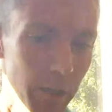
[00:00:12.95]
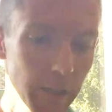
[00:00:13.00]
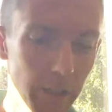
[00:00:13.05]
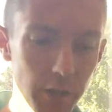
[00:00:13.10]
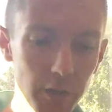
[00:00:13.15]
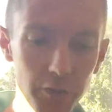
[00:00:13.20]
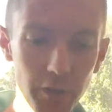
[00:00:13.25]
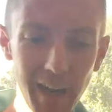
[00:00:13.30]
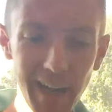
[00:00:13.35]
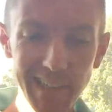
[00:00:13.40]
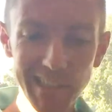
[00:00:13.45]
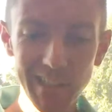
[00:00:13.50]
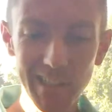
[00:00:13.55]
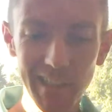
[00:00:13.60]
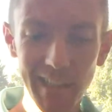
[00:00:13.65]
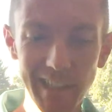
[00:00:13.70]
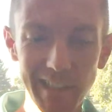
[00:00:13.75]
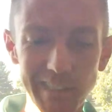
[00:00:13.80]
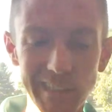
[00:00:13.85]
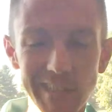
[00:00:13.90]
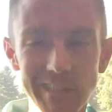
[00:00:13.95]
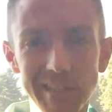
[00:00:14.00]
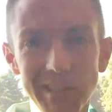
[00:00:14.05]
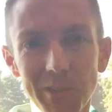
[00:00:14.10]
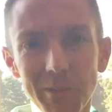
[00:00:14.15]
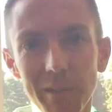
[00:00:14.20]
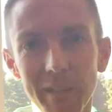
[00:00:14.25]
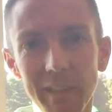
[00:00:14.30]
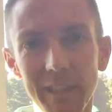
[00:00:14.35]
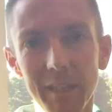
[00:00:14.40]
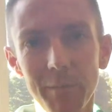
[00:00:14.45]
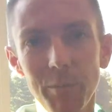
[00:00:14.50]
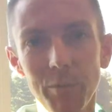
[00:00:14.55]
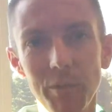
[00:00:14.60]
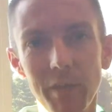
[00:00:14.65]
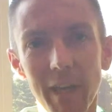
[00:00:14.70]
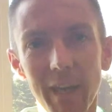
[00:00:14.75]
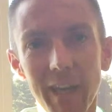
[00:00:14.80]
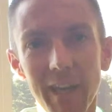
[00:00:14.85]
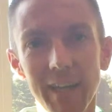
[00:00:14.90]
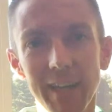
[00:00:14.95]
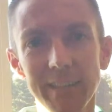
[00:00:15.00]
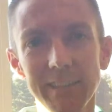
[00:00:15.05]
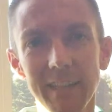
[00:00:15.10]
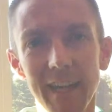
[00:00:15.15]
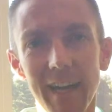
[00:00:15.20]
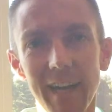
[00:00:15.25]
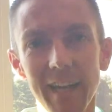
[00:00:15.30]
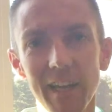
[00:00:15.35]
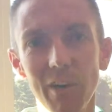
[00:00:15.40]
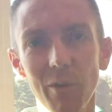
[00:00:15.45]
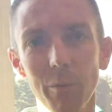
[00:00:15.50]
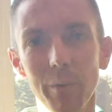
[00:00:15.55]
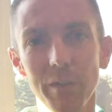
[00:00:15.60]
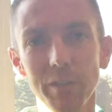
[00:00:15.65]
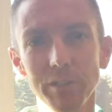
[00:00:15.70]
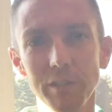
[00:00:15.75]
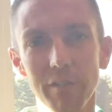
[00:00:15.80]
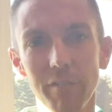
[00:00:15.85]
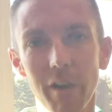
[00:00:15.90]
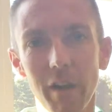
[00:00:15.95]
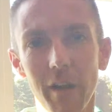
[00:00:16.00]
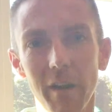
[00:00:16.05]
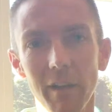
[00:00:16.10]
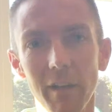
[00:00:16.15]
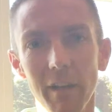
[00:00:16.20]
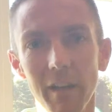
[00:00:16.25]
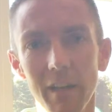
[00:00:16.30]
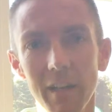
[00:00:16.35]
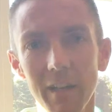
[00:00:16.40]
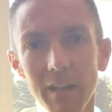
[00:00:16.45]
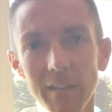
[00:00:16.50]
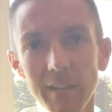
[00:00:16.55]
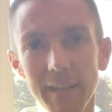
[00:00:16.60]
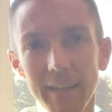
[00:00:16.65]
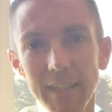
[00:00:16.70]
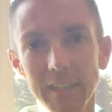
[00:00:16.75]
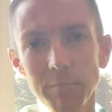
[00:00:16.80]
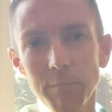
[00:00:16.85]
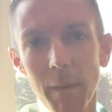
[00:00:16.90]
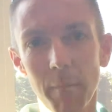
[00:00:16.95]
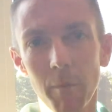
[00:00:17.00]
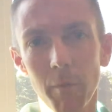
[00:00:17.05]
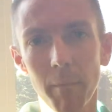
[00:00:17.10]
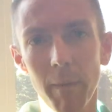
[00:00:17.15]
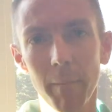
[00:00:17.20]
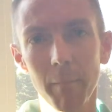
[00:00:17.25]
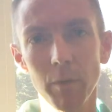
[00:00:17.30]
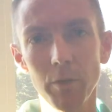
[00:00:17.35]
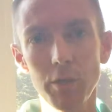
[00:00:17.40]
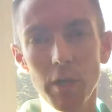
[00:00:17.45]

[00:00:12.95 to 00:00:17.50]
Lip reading: congratulations to Anita Buchanan and Dot Hill, winners of our Ladies Member